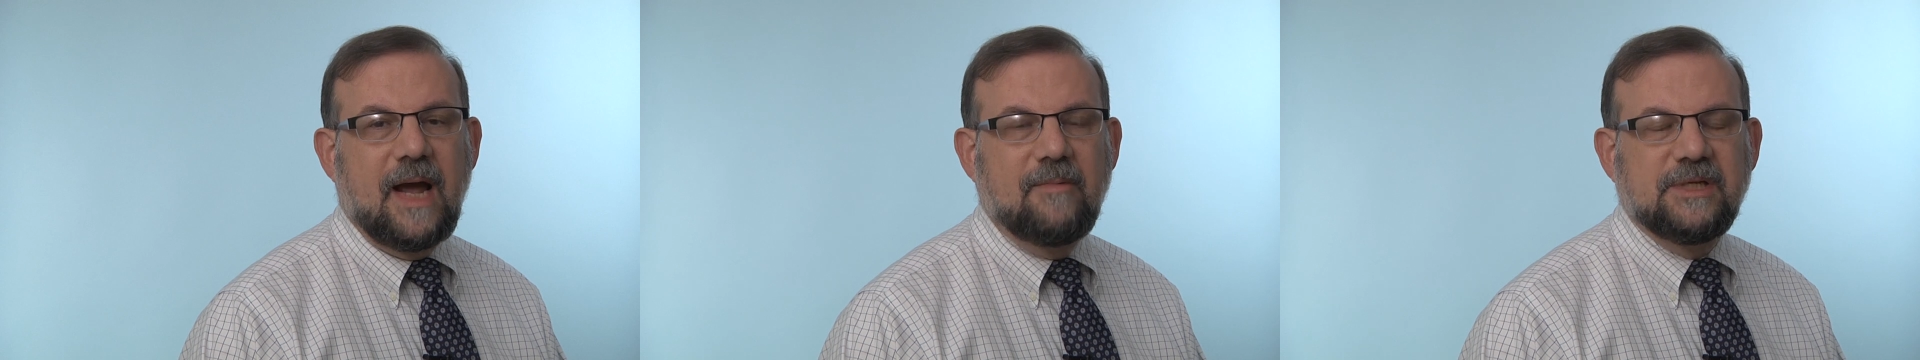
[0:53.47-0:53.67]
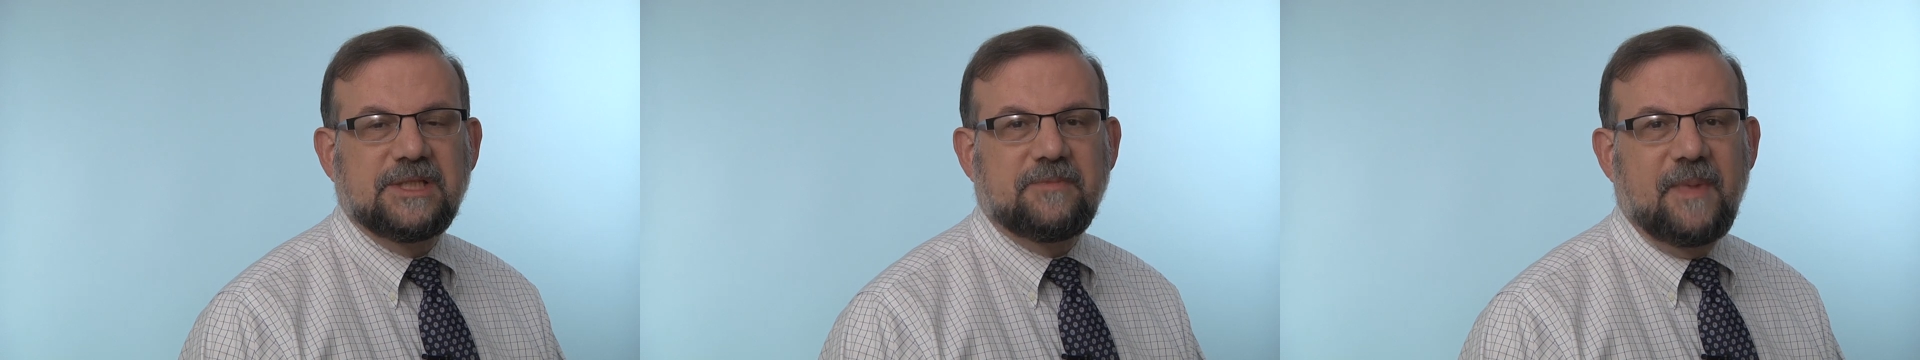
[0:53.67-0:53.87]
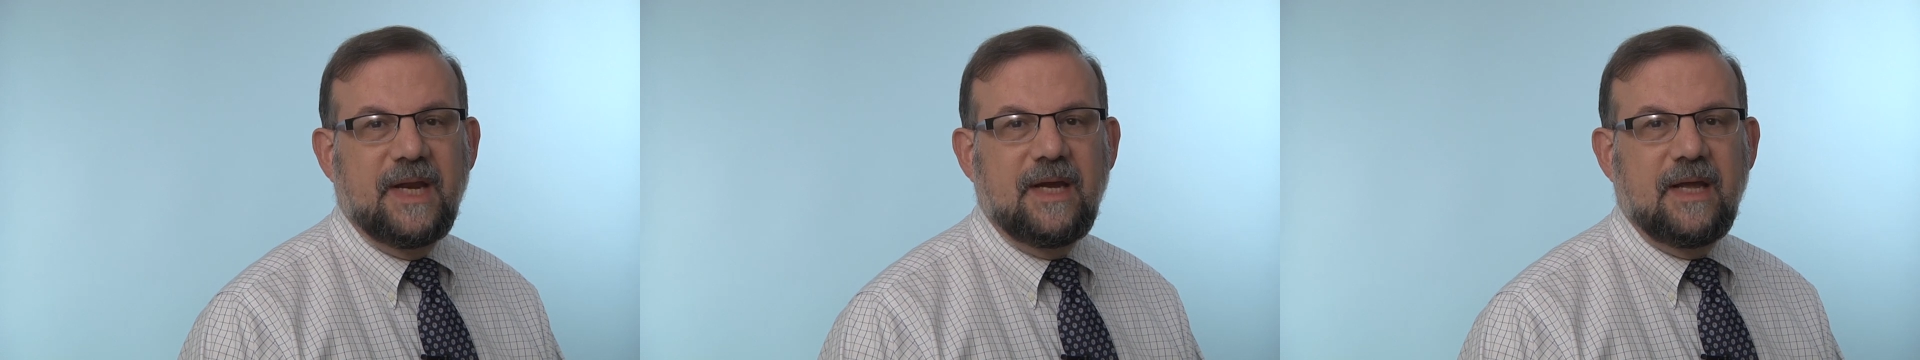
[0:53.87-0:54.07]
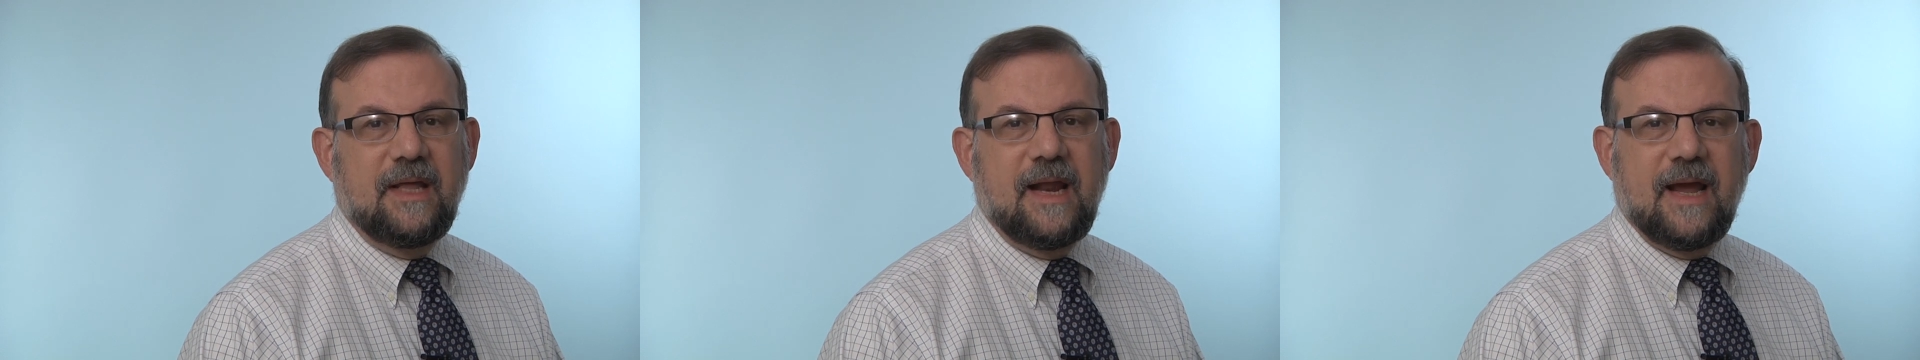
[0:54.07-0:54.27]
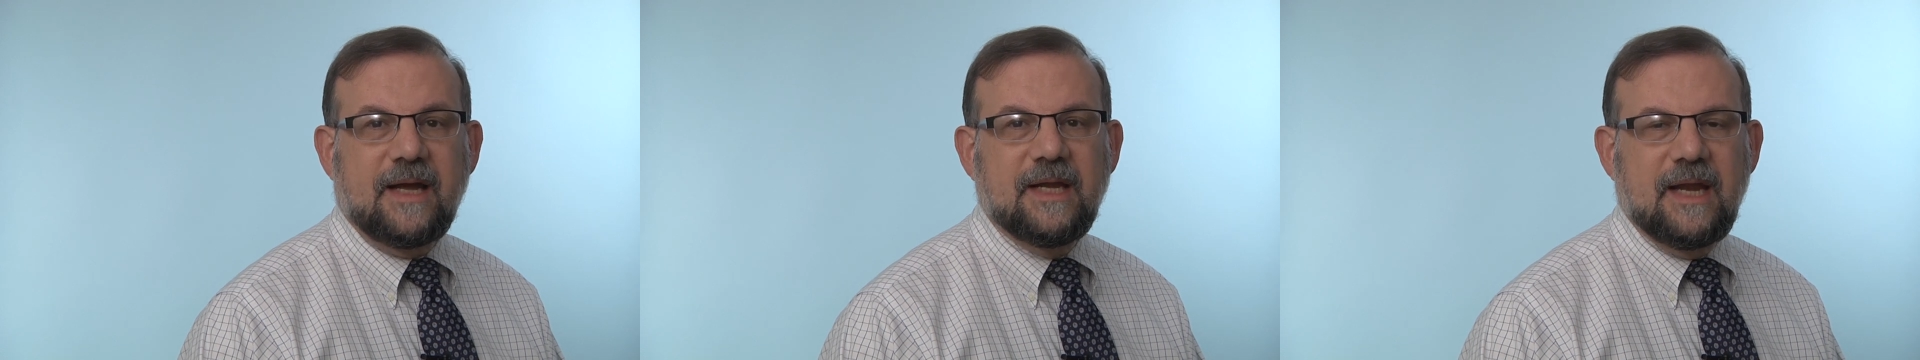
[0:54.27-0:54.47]
I was spending
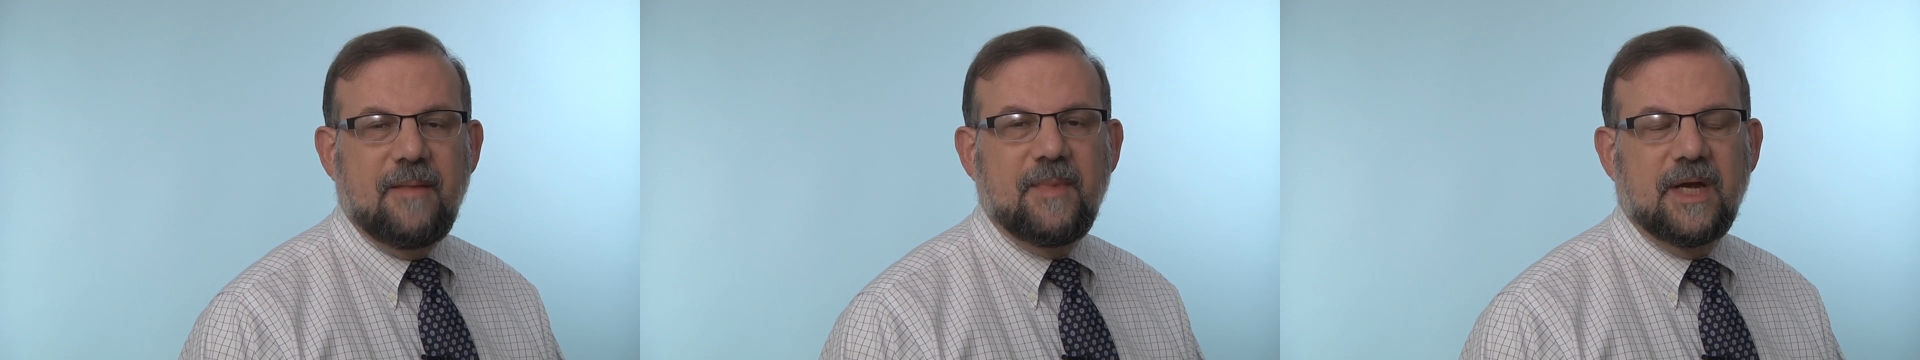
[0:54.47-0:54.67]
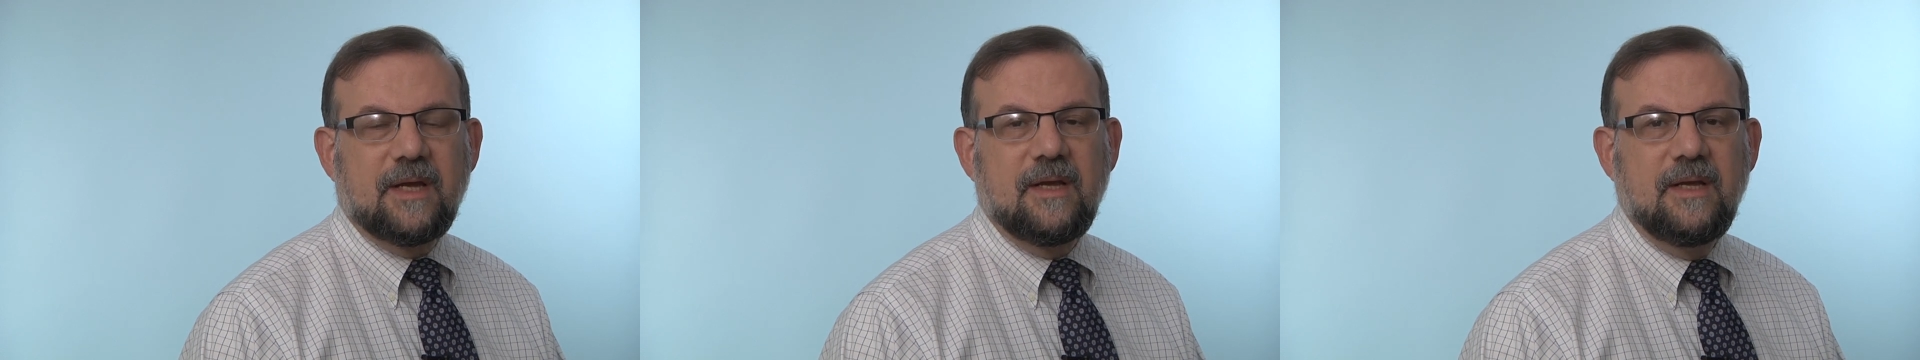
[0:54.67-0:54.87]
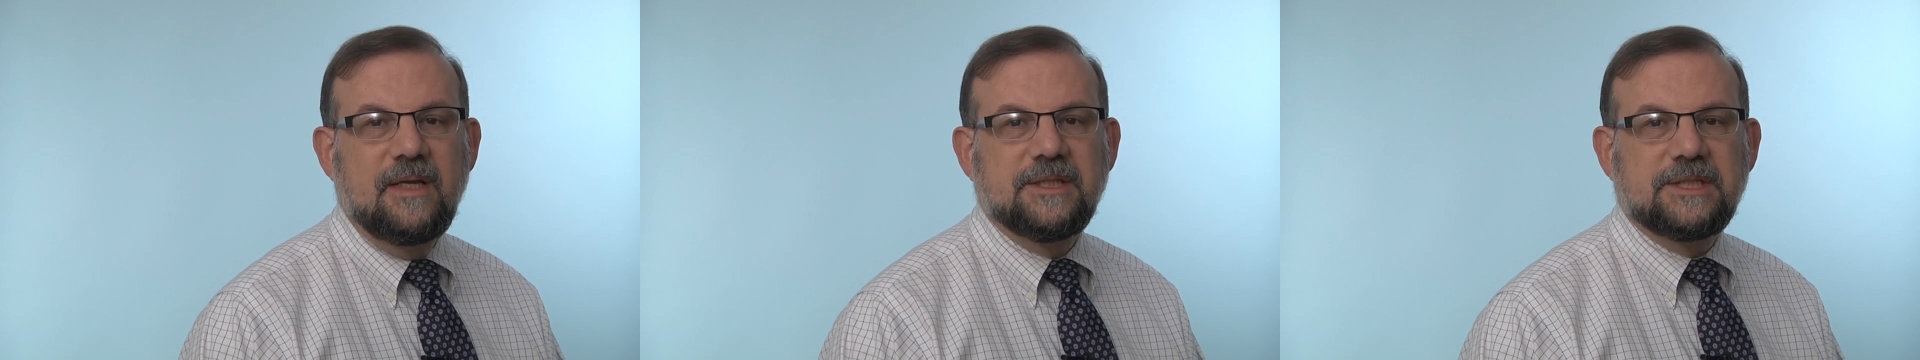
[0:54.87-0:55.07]
an academic